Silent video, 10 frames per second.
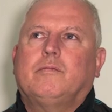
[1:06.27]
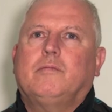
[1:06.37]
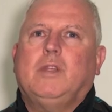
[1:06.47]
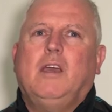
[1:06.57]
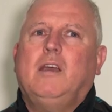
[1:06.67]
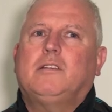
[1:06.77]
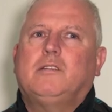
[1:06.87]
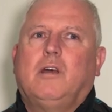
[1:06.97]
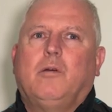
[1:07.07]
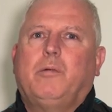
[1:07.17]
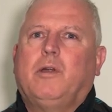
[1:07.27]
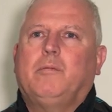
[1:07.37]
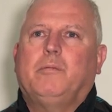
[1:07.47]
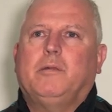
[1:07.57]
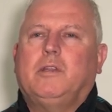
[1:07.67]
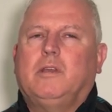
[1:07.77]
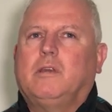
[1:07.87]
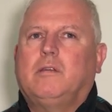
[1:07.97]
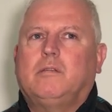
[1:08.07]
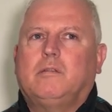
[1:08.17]
Yeah, it's no problem. I
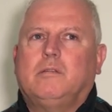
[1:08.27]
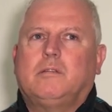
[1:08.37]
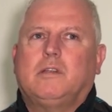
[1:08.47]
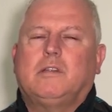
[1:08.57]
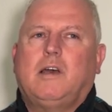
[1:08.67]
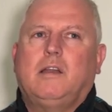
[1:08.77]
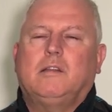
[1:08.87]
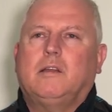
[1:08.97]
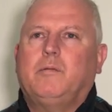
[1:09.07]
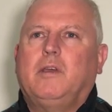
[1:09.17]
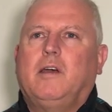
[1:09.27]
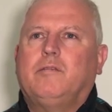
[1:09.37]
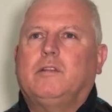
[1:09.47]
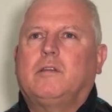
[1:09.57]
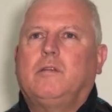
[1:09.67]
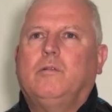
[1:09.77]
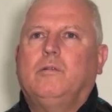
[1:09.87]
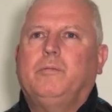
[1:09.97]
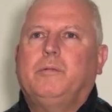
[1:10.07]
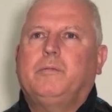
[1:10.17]
think the talent that we have at the club,